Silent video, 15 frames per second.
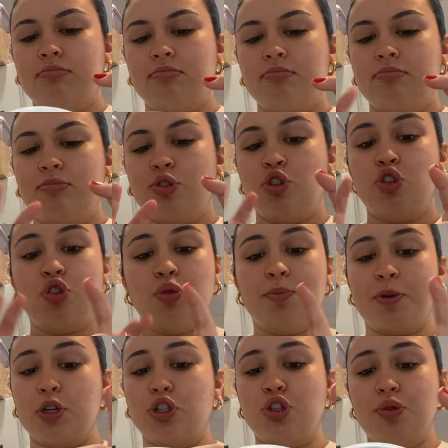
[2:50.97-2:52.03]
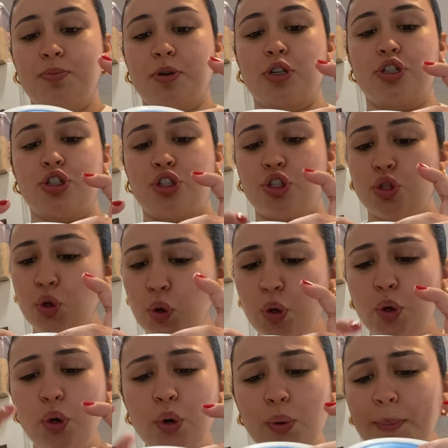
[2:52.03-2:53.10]
super, super,
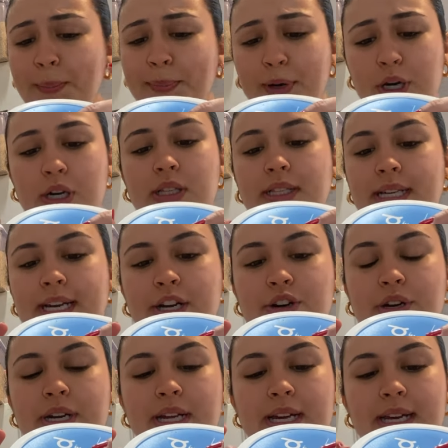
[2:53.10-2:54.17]
super clean ingredient.